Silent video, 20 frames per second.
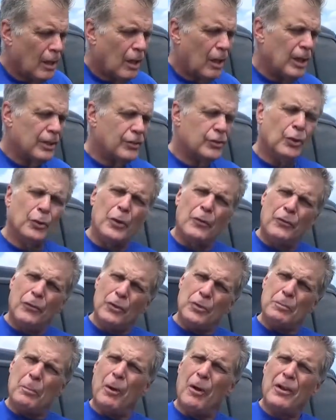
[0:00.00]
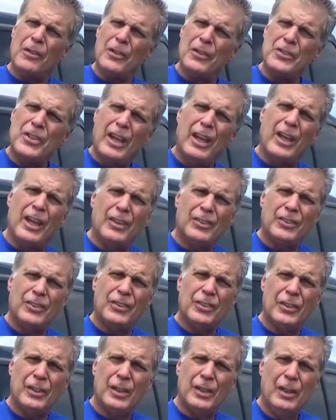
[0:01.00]
Alright, so in the first part of the
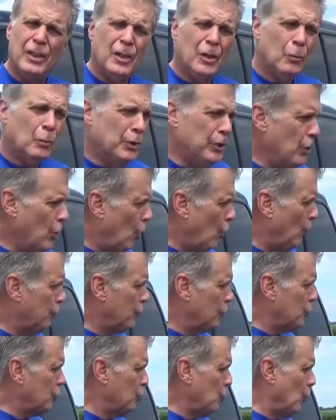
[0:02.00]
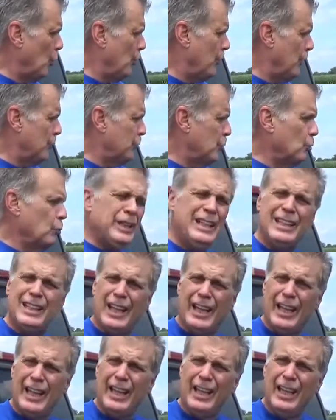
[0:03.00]
test, we know for sure that the
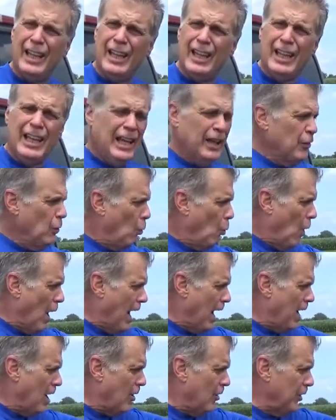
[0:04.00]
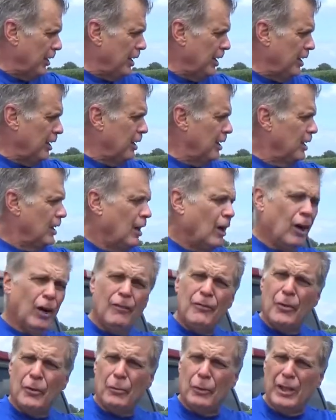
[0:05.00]
relay and the wiring
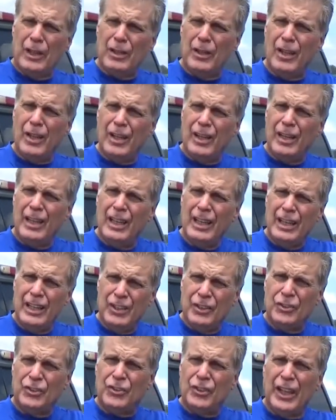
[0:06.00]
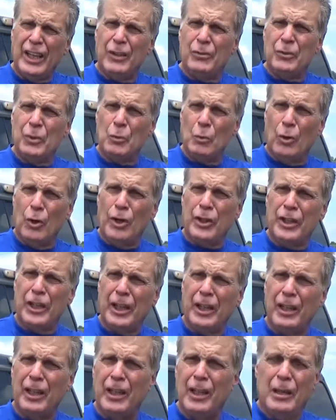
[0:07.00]
of the relay is sound and
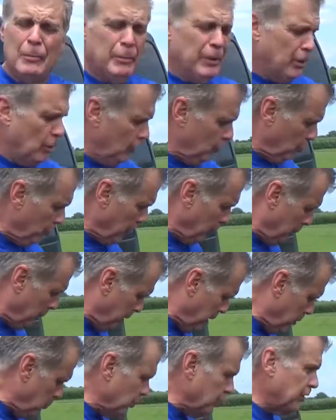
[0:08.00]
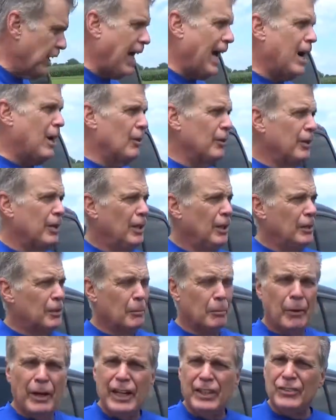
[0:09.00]
working, because when the pin was out, the
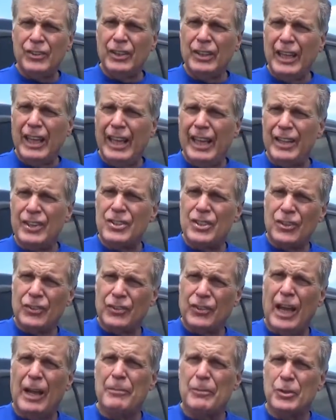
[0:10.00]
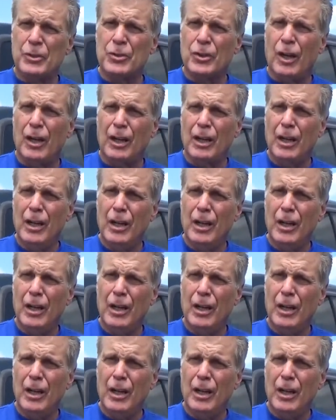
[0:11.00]
brakes engaged and stopped the truck.